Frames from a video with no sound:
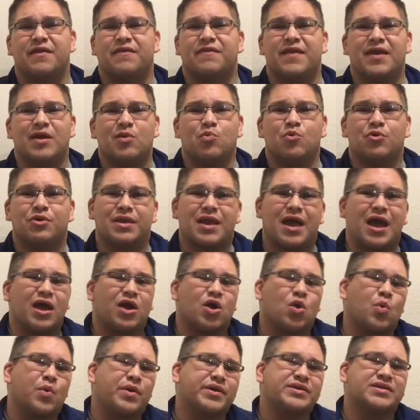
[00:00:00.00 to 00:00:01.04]
that they were
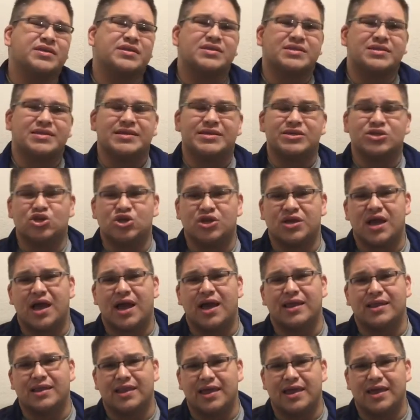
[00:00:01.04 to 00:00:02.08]
not going to
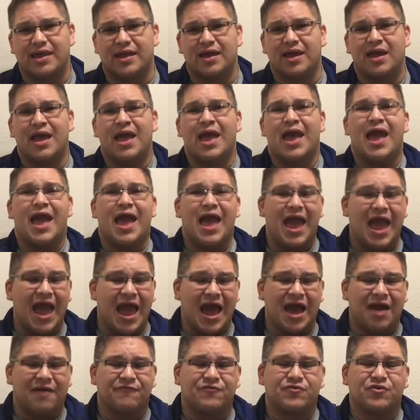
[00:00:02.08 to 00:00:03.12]
CGI Leia
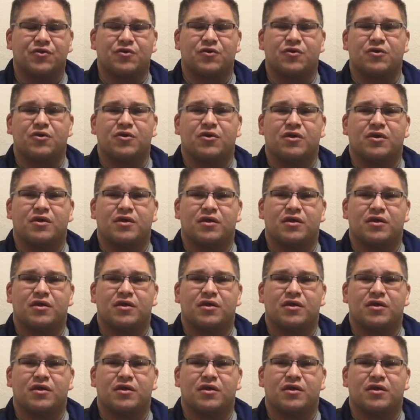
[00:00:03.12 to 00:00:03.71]
after